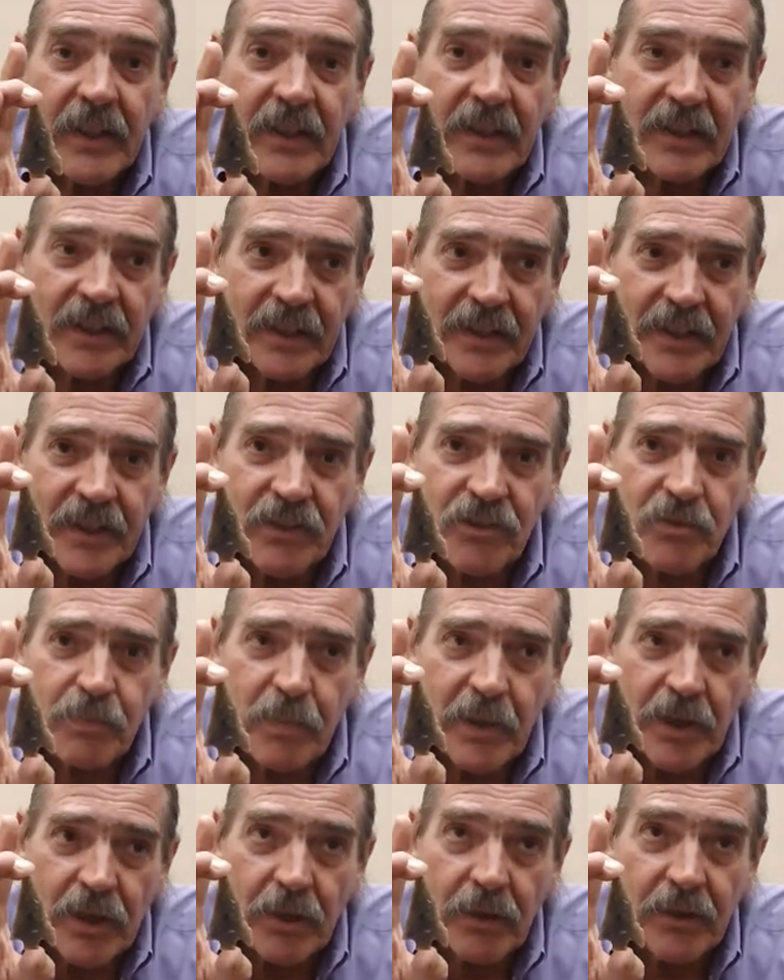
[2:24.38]
And it's
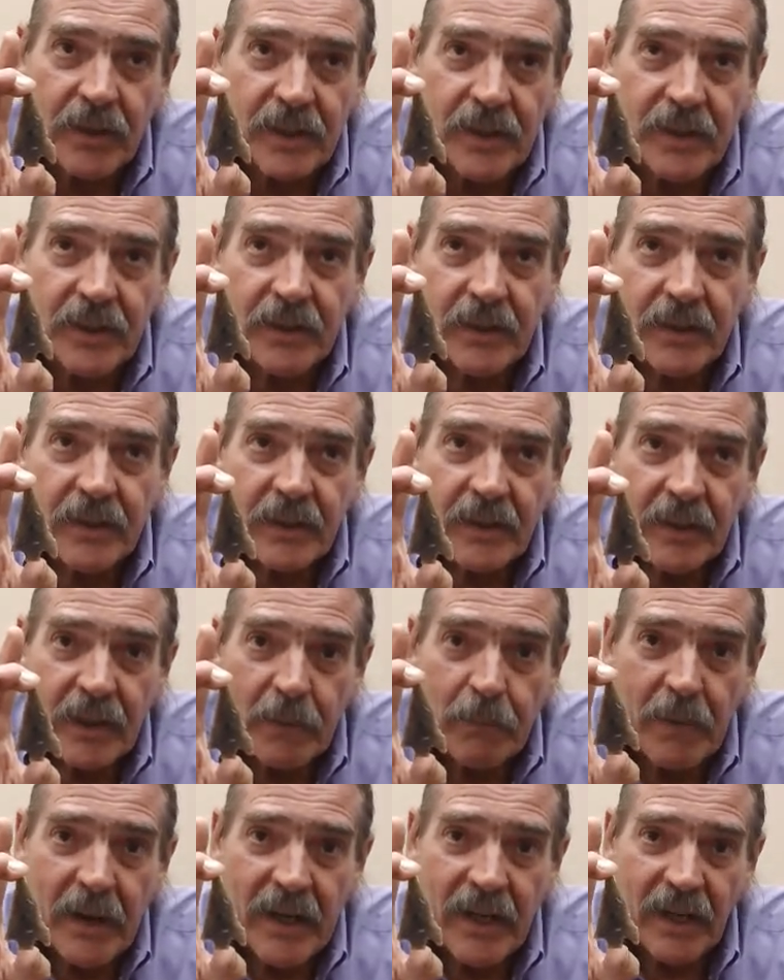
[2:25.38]
buried
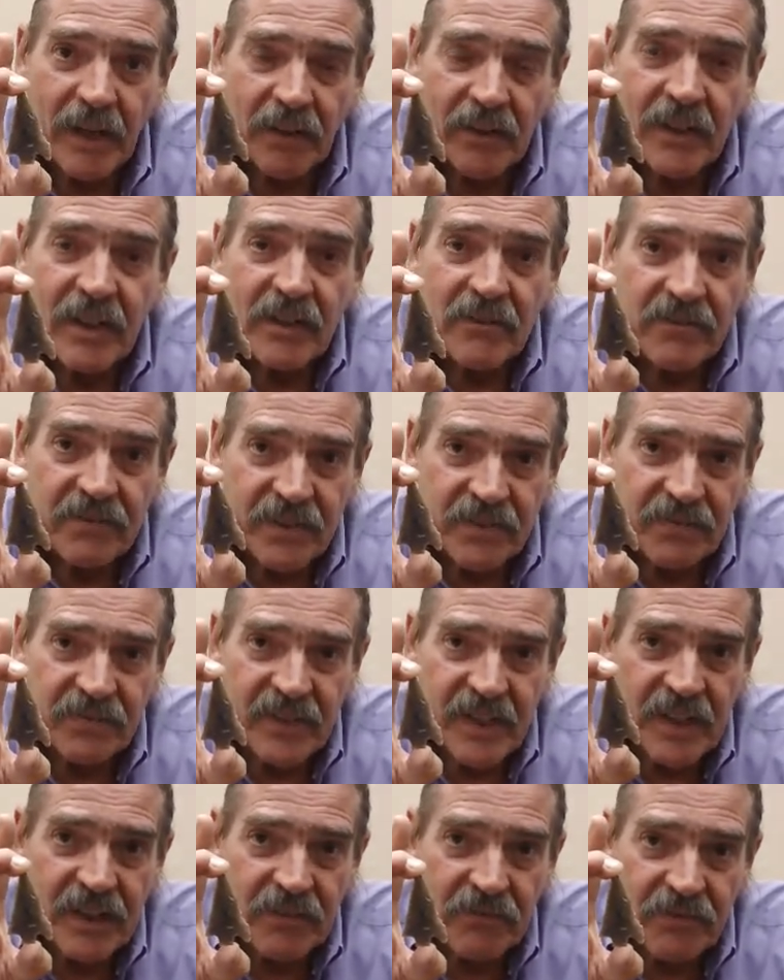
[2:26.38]
about
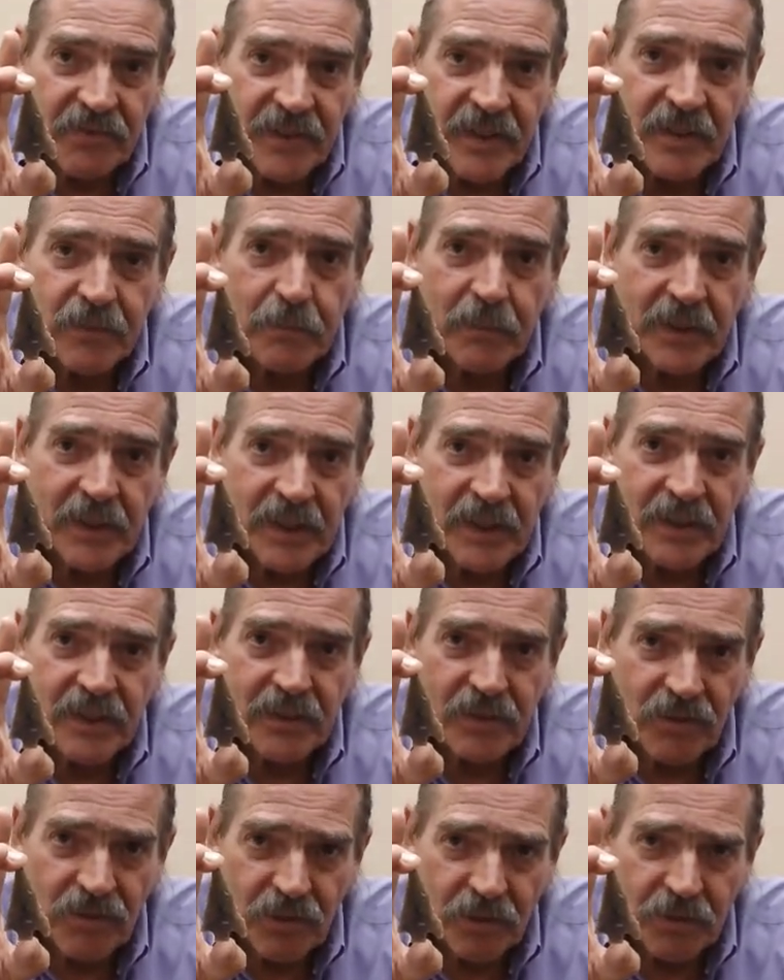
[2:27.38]
15 feet
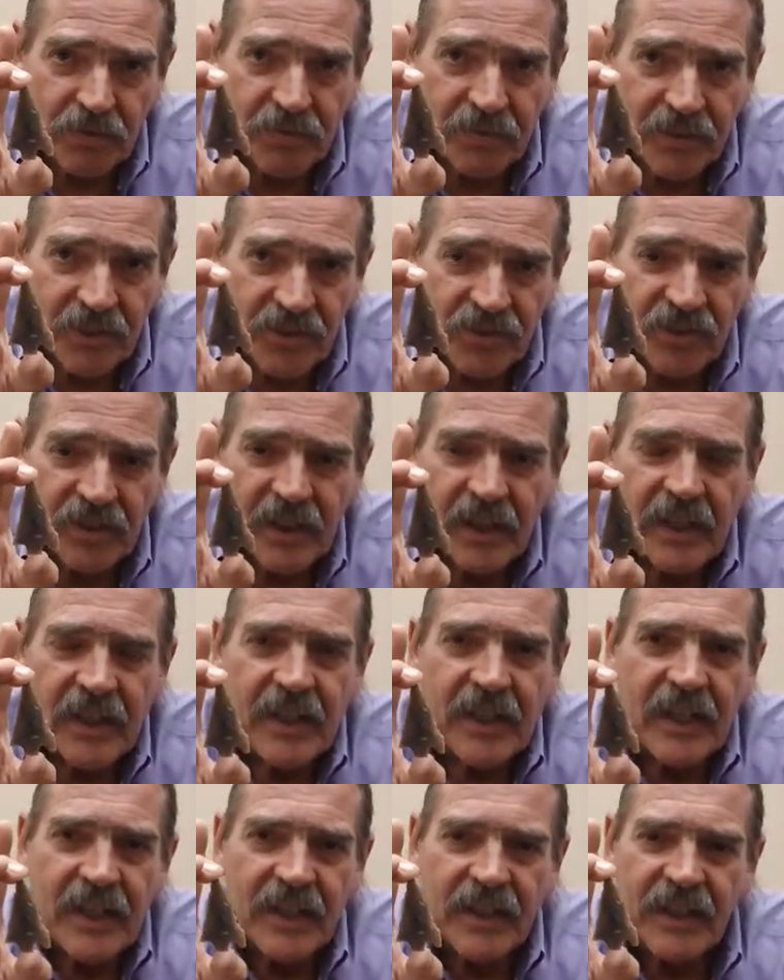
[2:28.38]
beneath the surface.
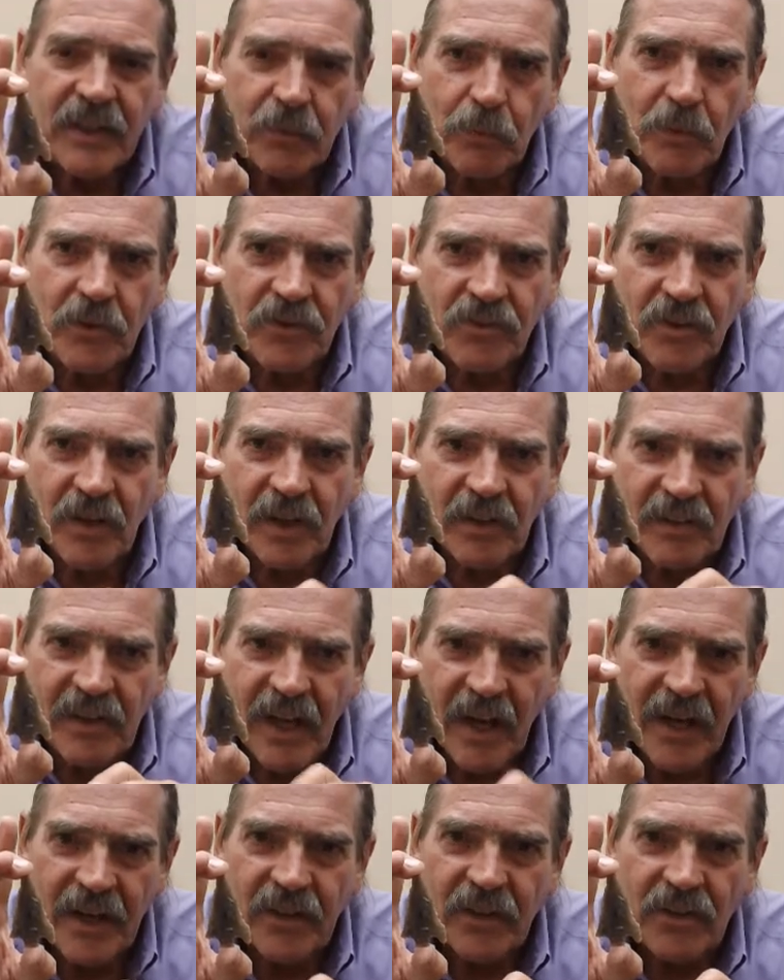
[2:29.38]
And it was
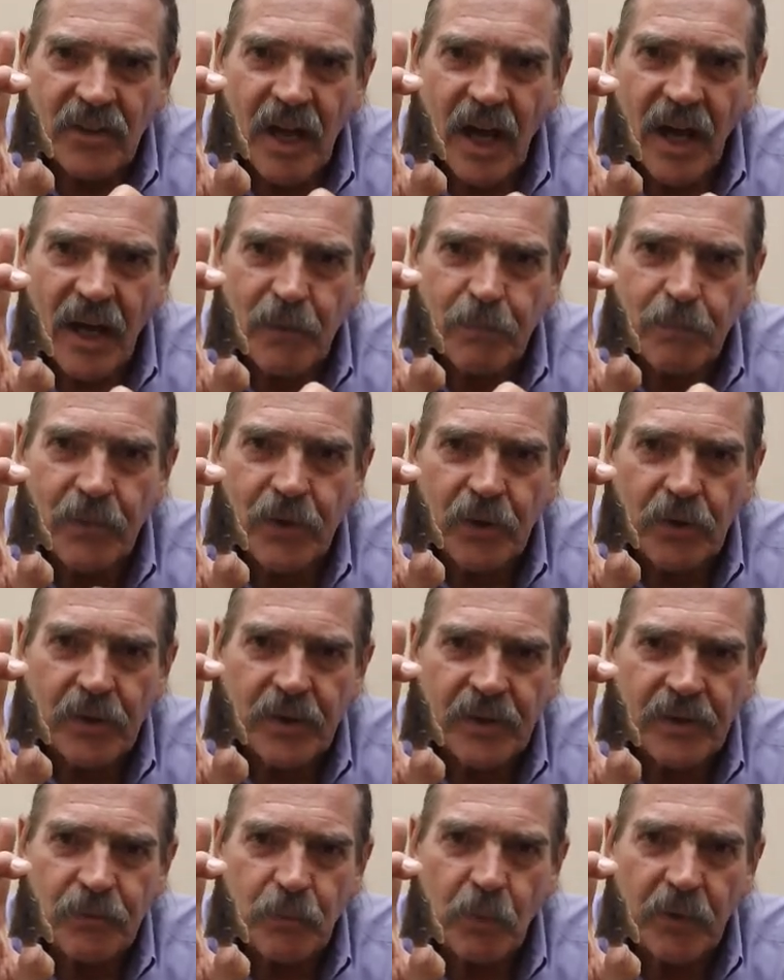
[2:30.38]
at a time
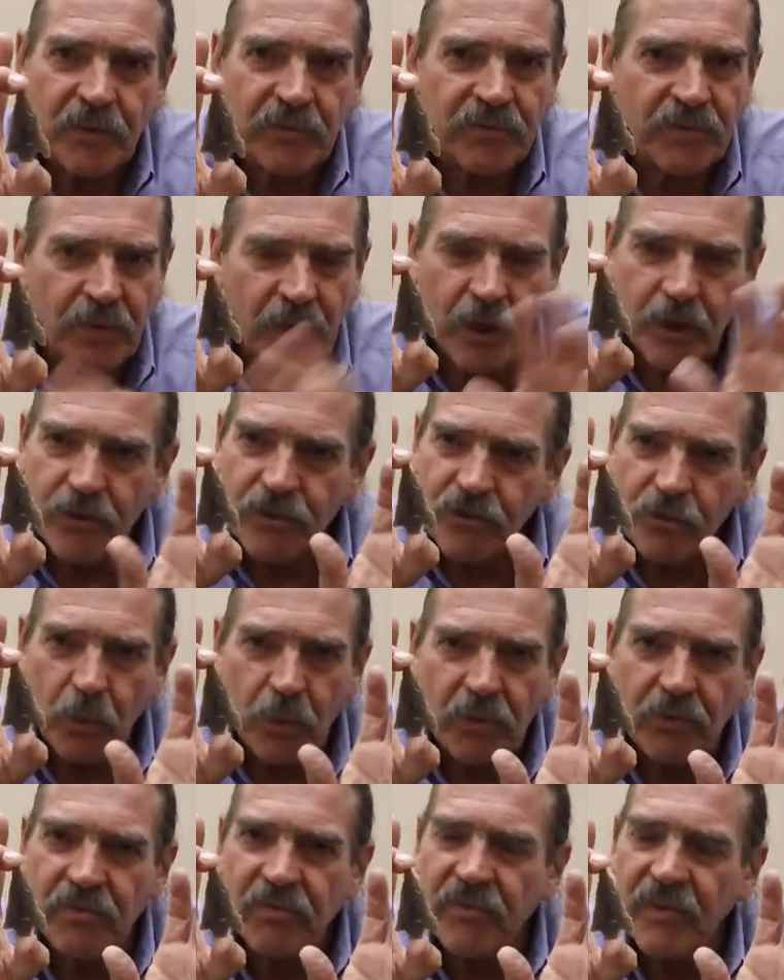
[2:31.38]
period when floods
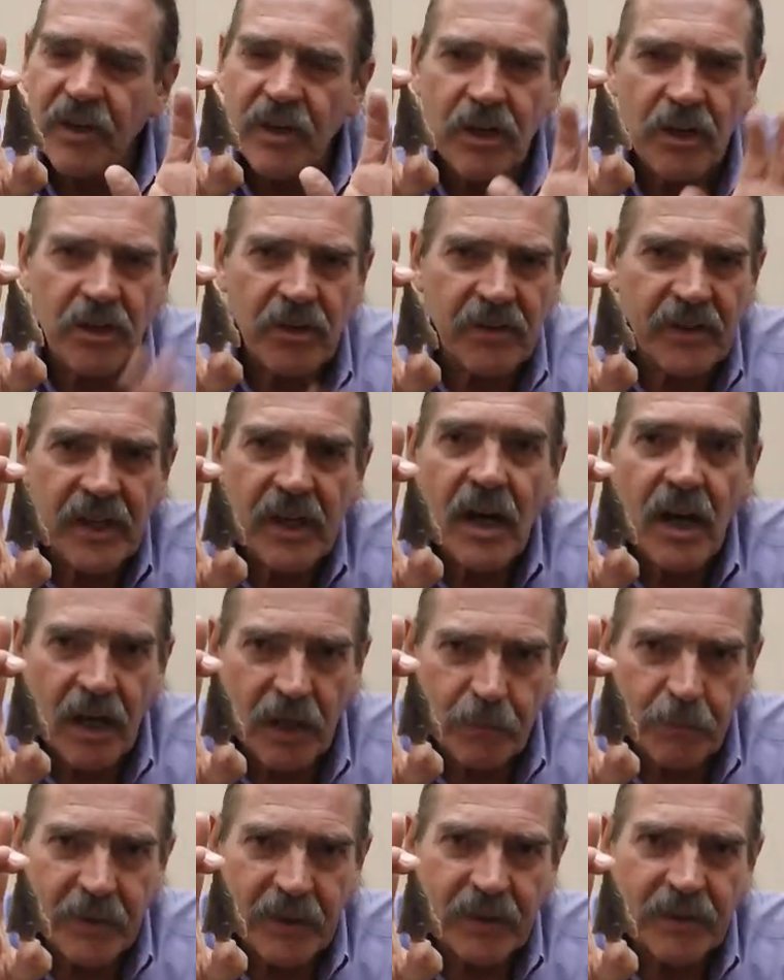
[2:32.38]
were very
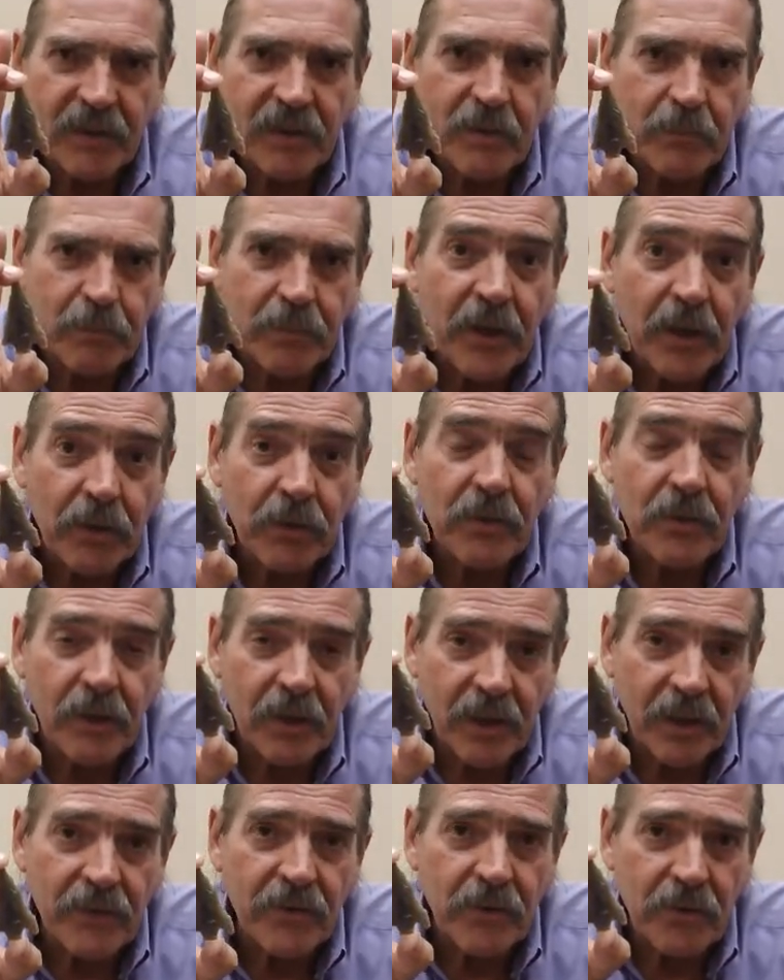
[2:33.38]
common compared
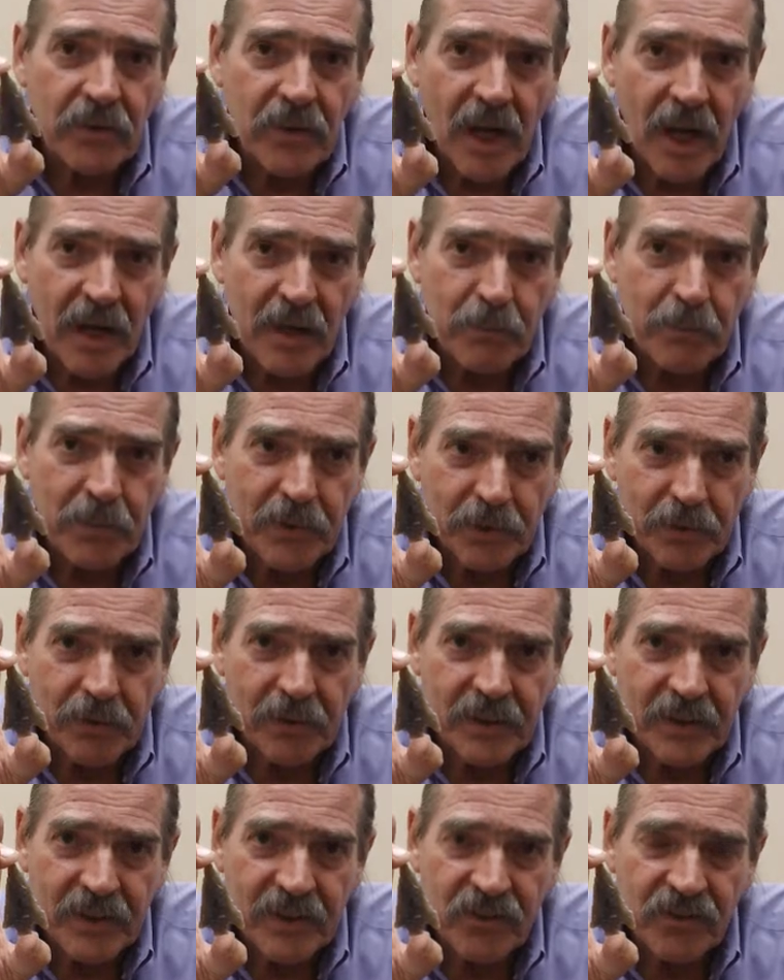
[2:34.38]
to other time
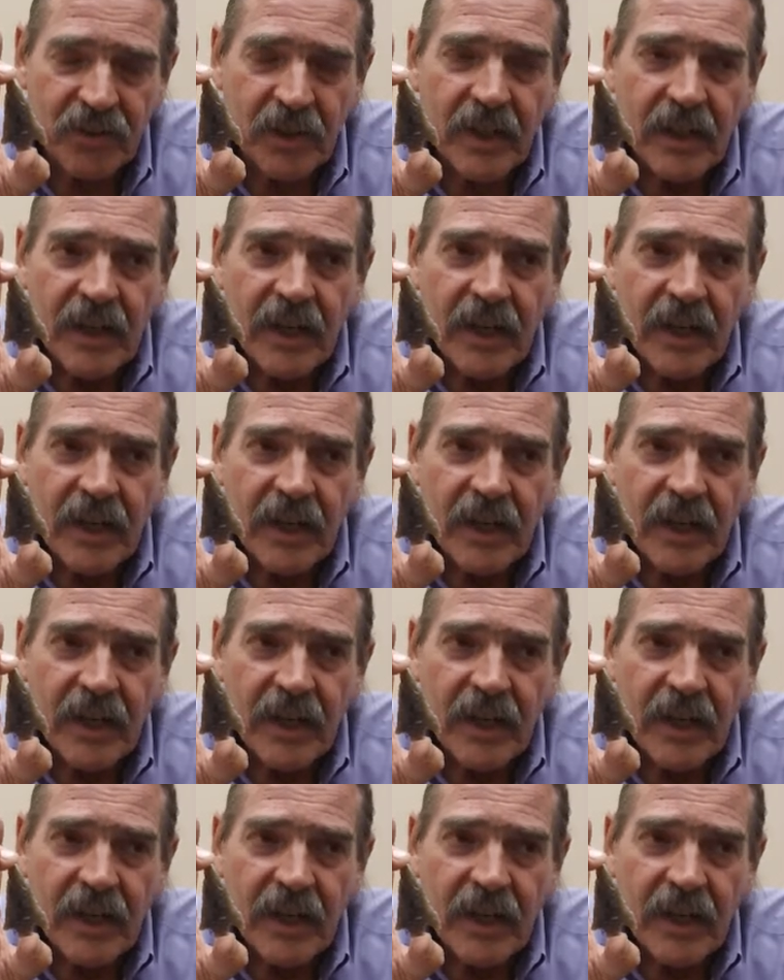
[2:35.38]
periods.